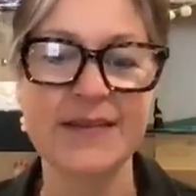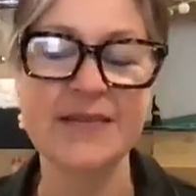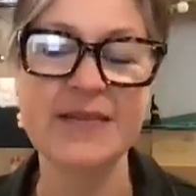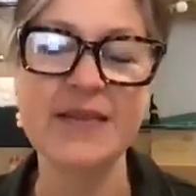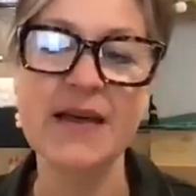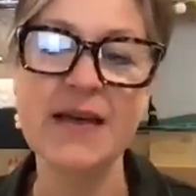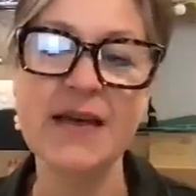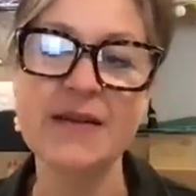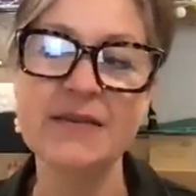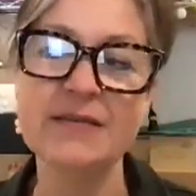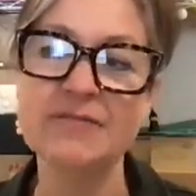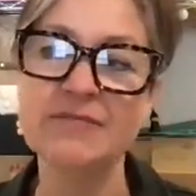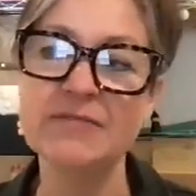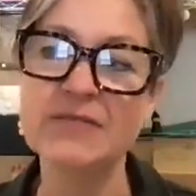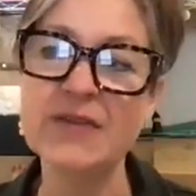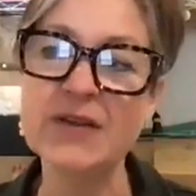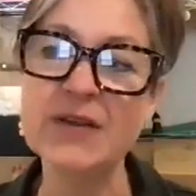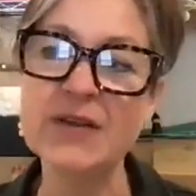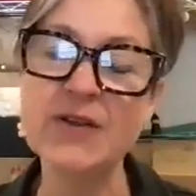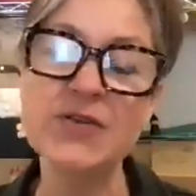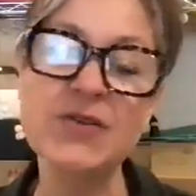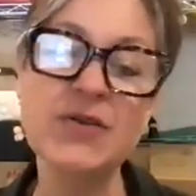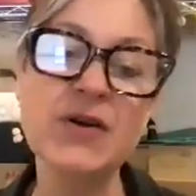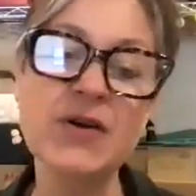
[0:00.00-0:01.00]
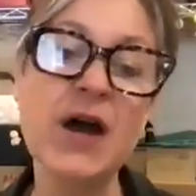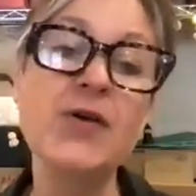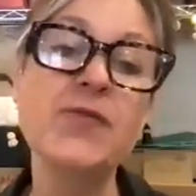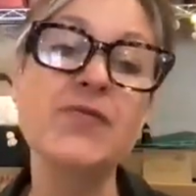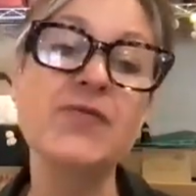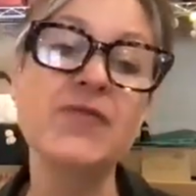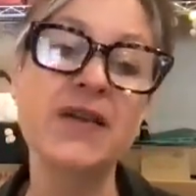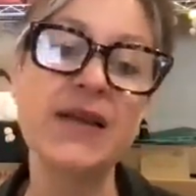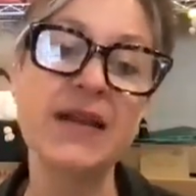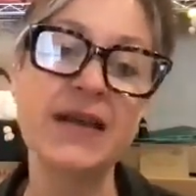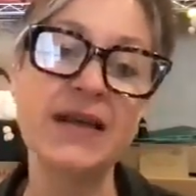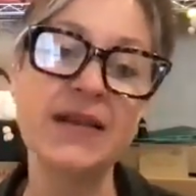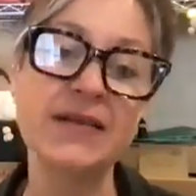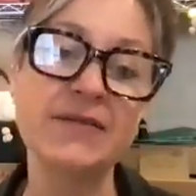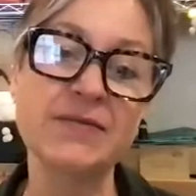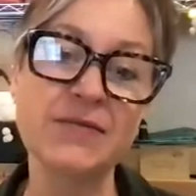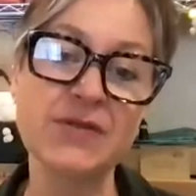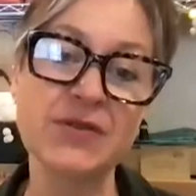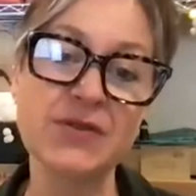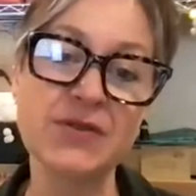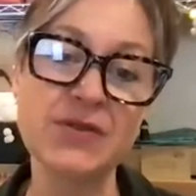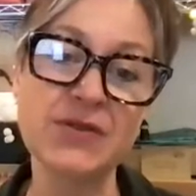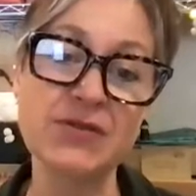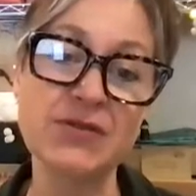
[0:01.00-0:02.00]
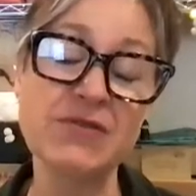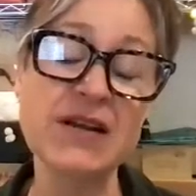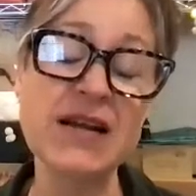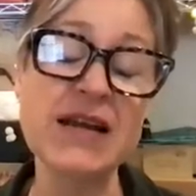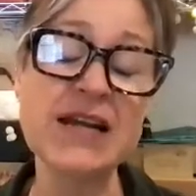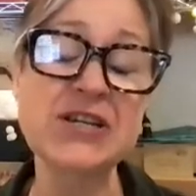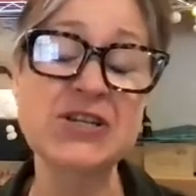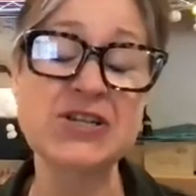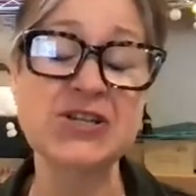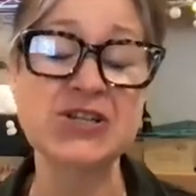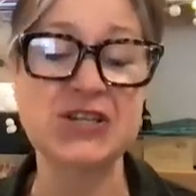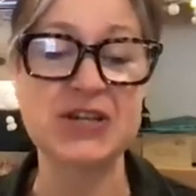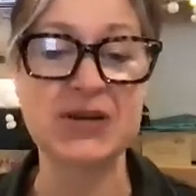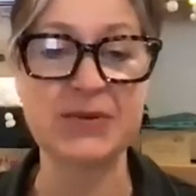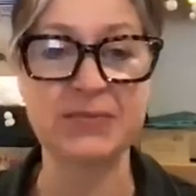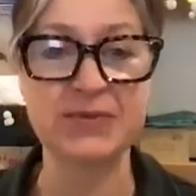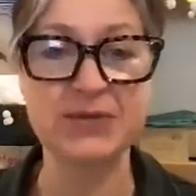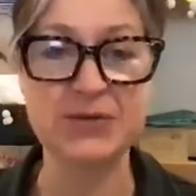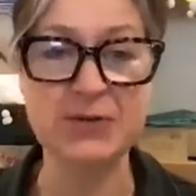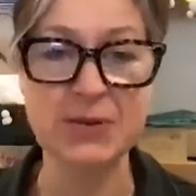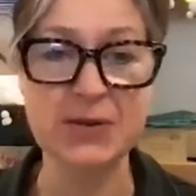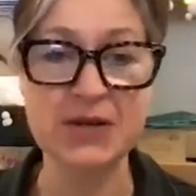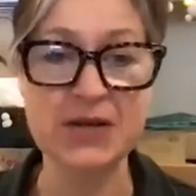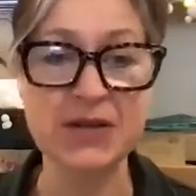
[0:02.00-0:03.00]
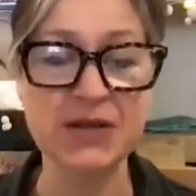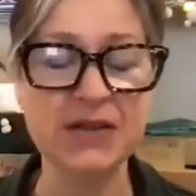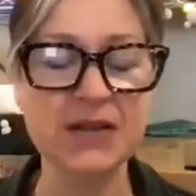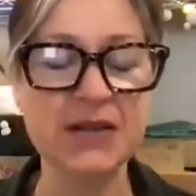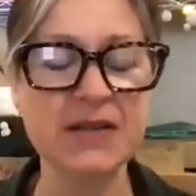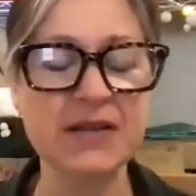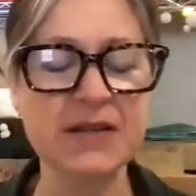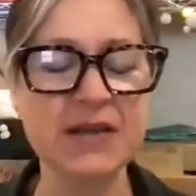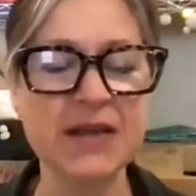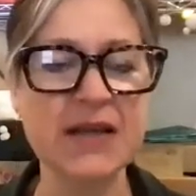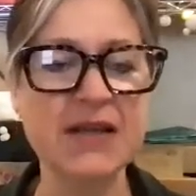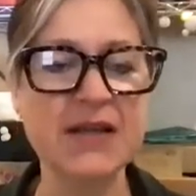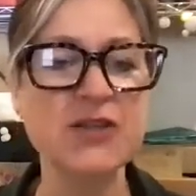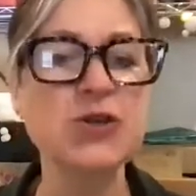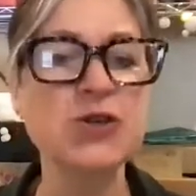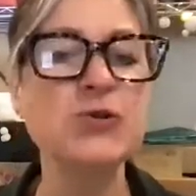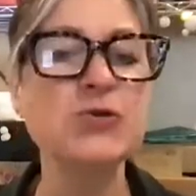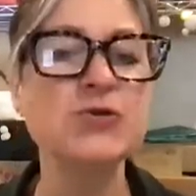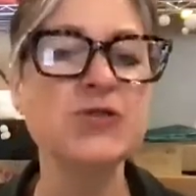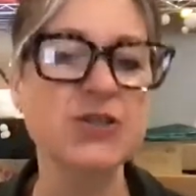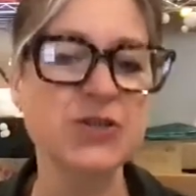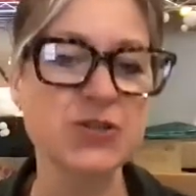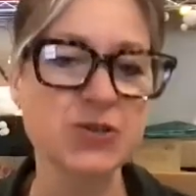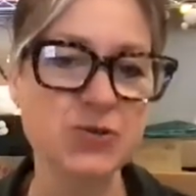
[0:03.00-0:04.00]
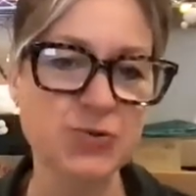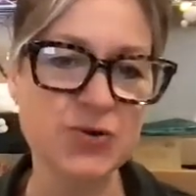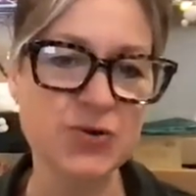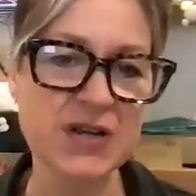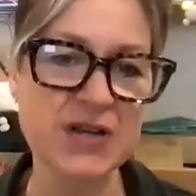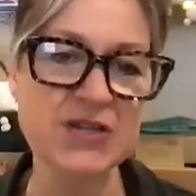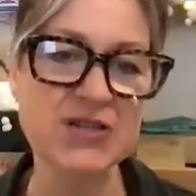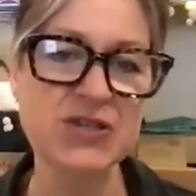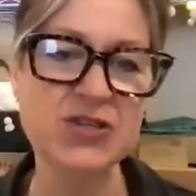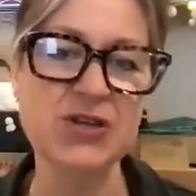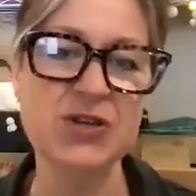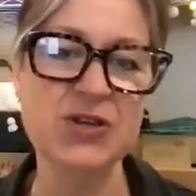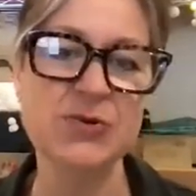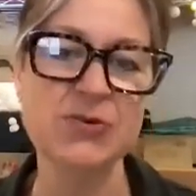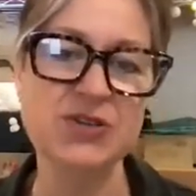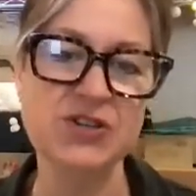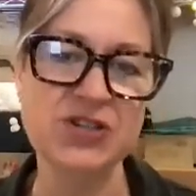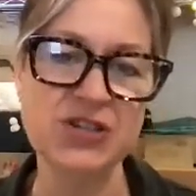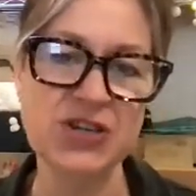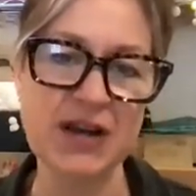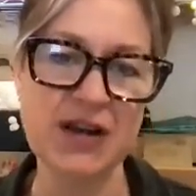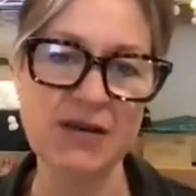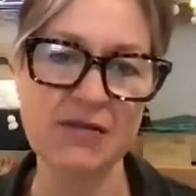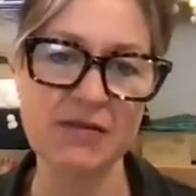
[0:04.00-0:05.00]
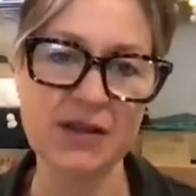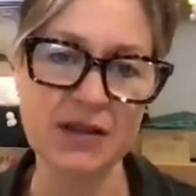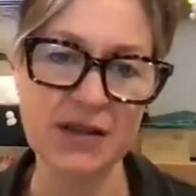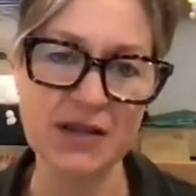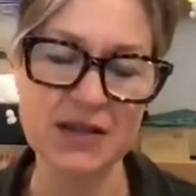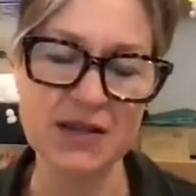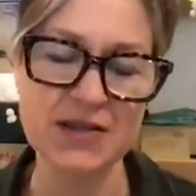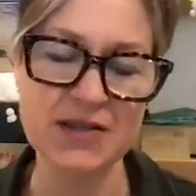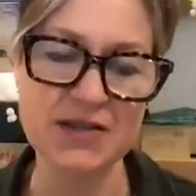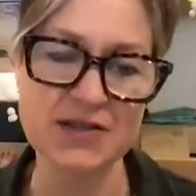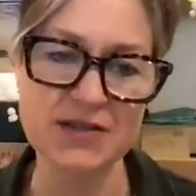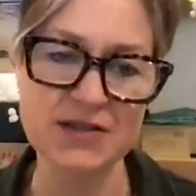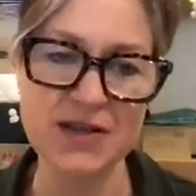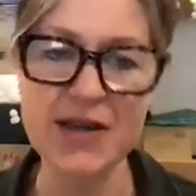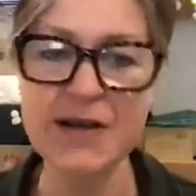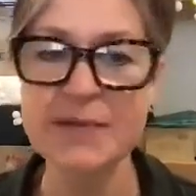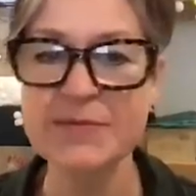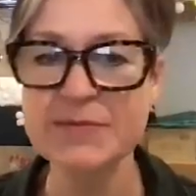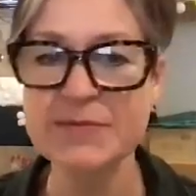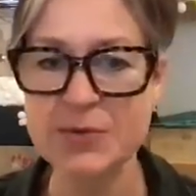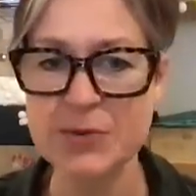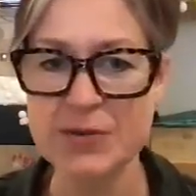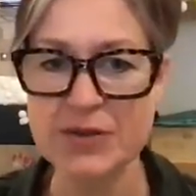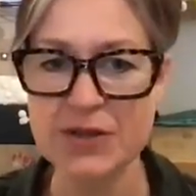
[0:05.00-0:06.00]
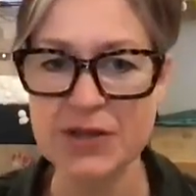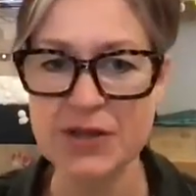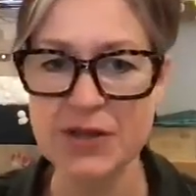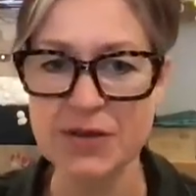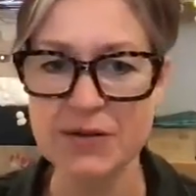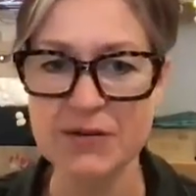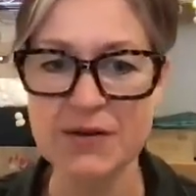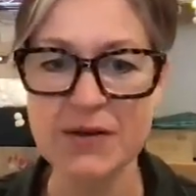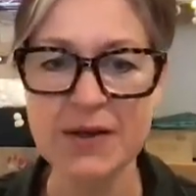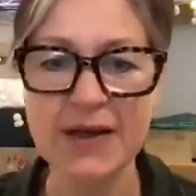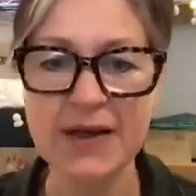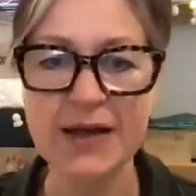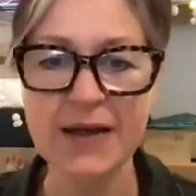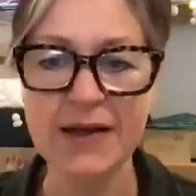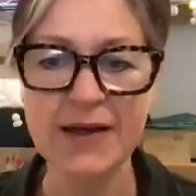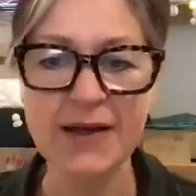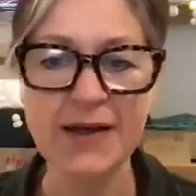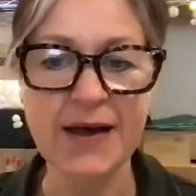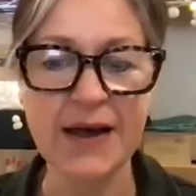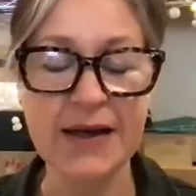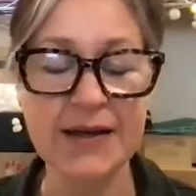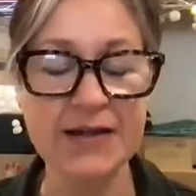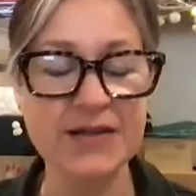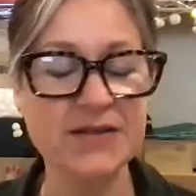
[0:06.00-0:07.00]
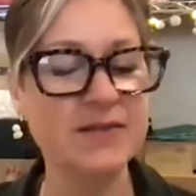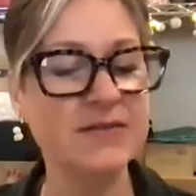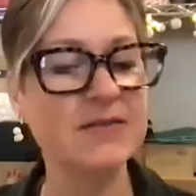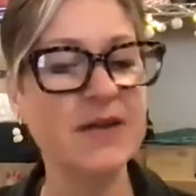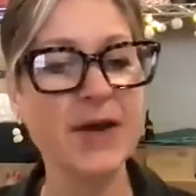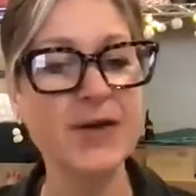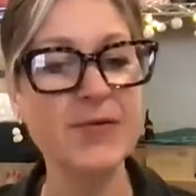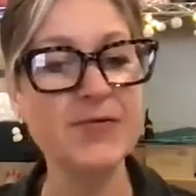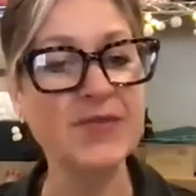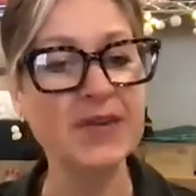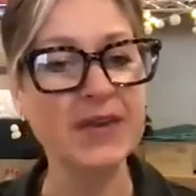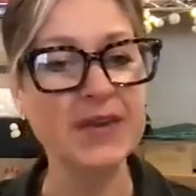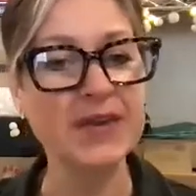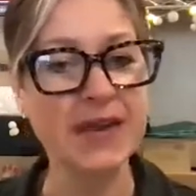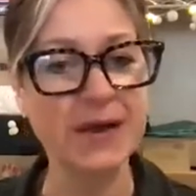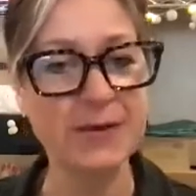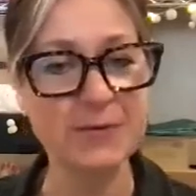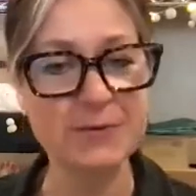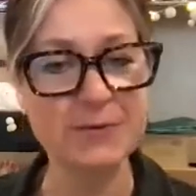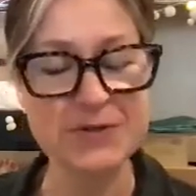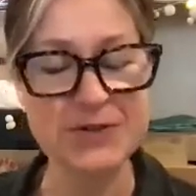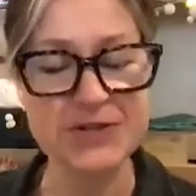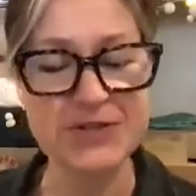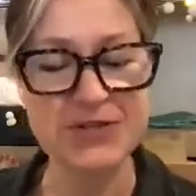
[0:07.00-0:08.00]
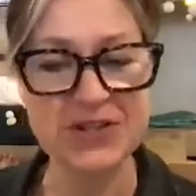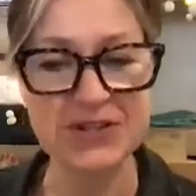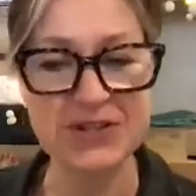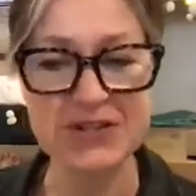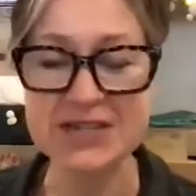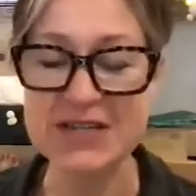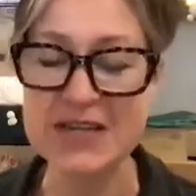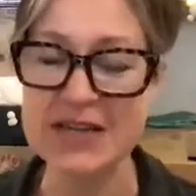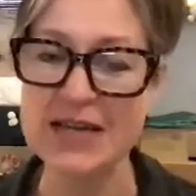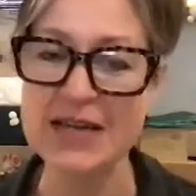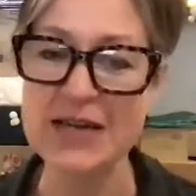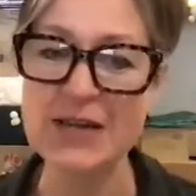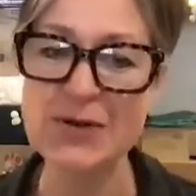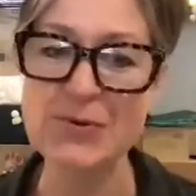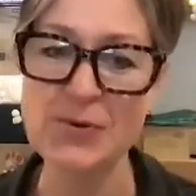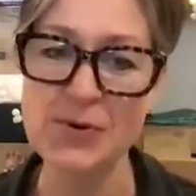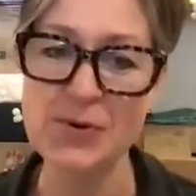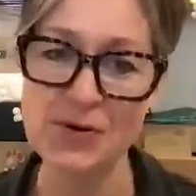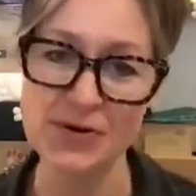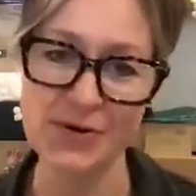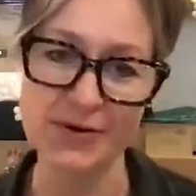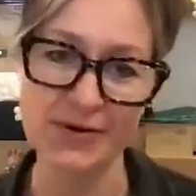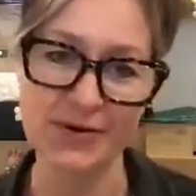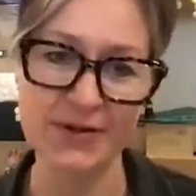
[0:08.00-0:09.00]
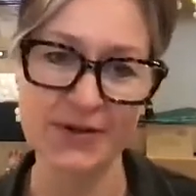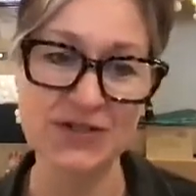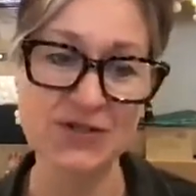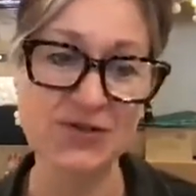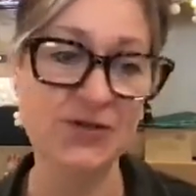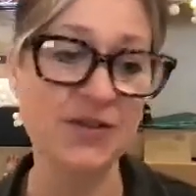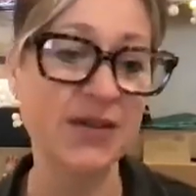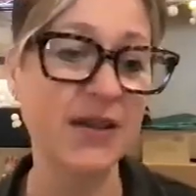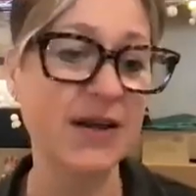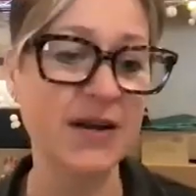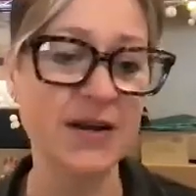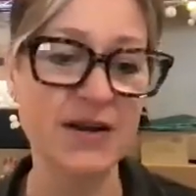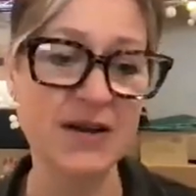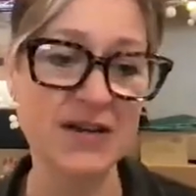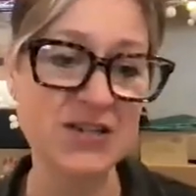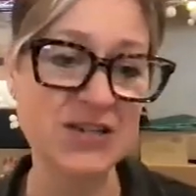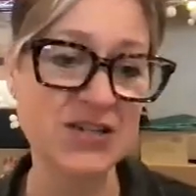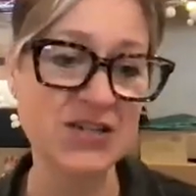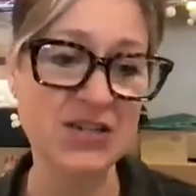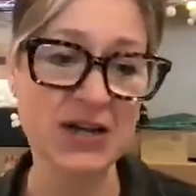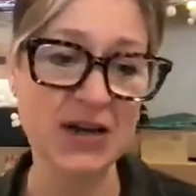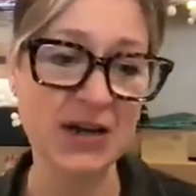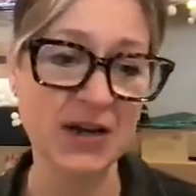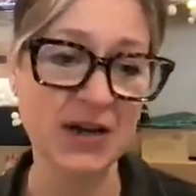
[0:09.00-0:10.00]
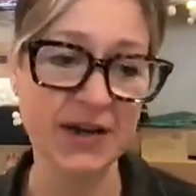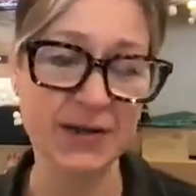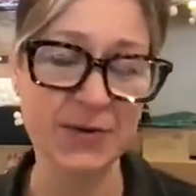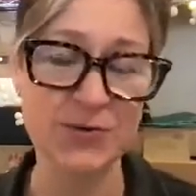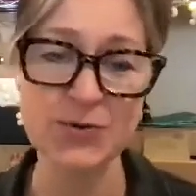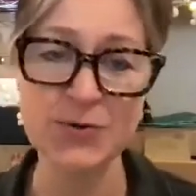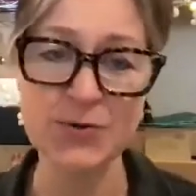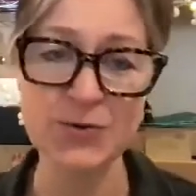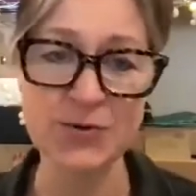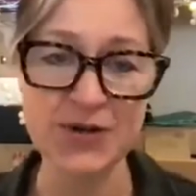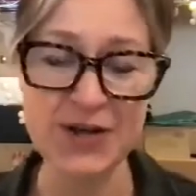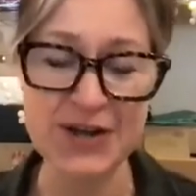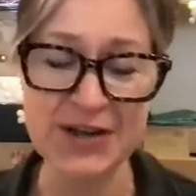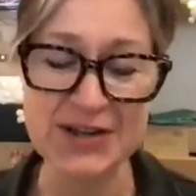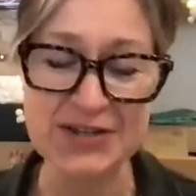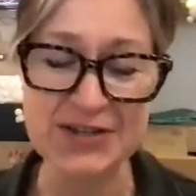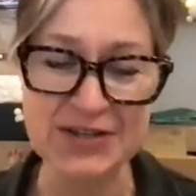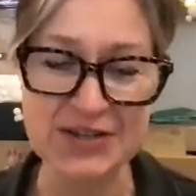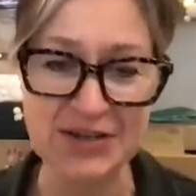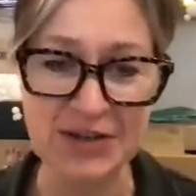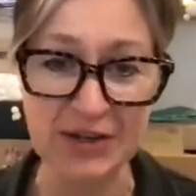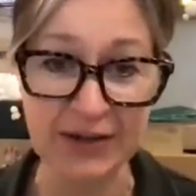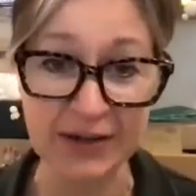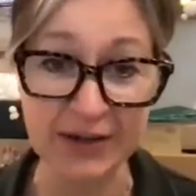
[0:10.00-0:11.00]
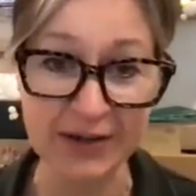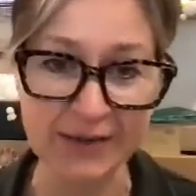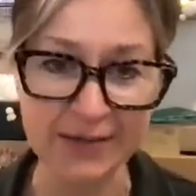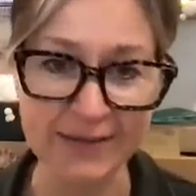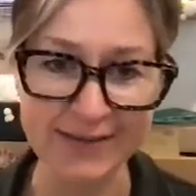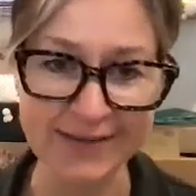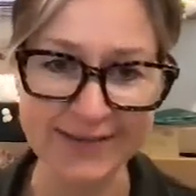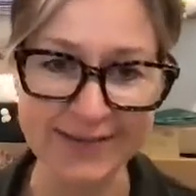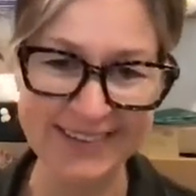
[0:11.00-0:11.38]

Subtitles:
then hopefully the relationship between, they're used to talking to you and sharing these times with you, and hopefully that will just continue on until they're 99 or you're 99.